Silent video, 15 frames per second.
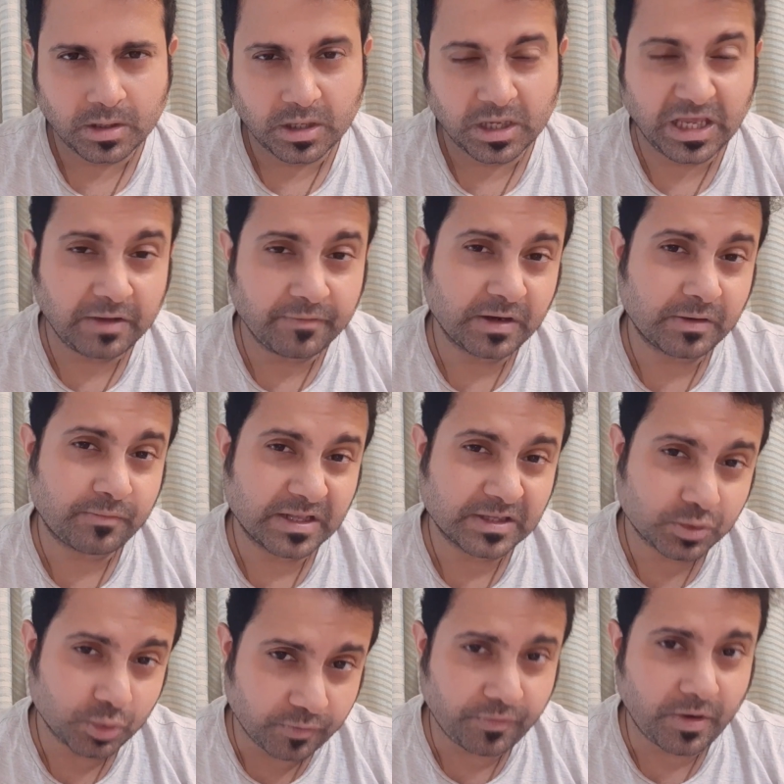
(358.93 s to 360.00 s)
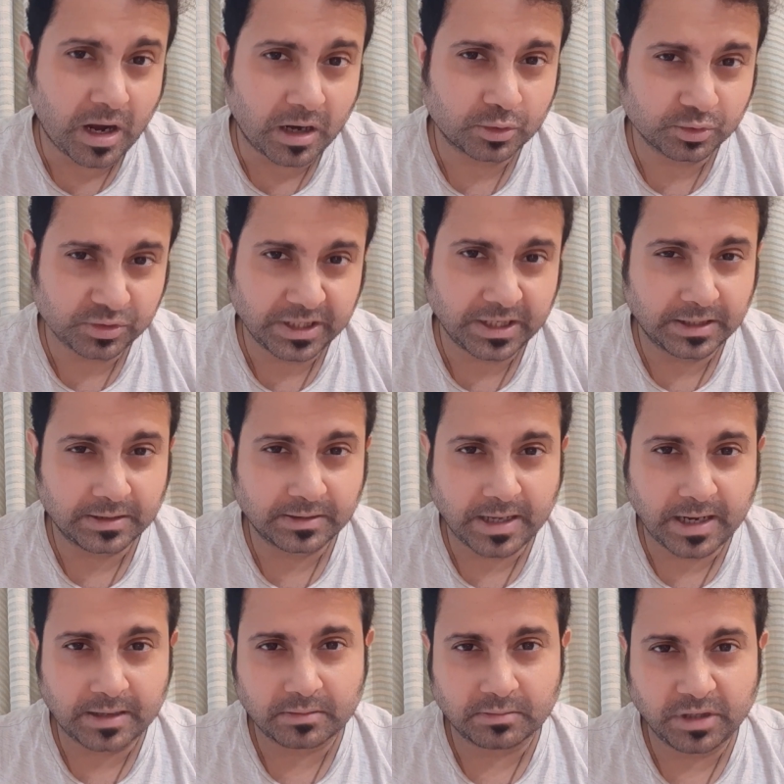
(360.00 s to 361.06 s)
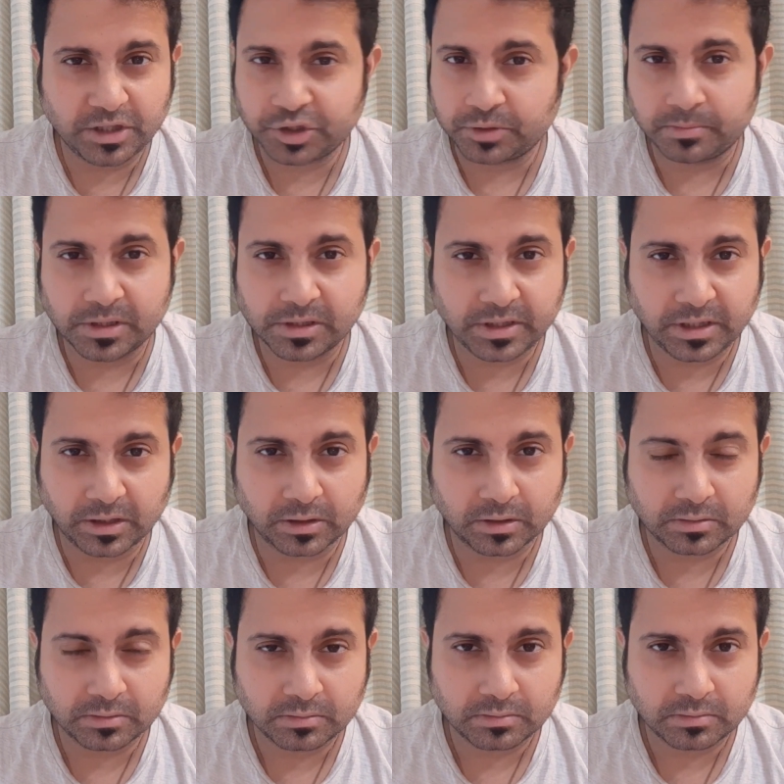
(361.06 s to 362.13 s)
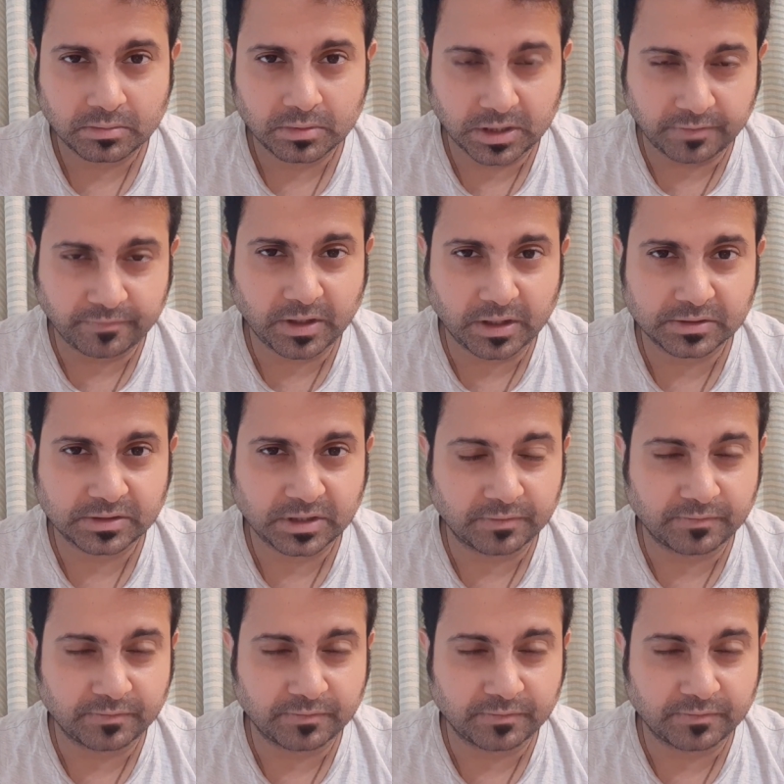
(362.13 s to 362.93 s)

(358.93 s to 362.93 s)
He even went so far to say that nation building in Afghanistan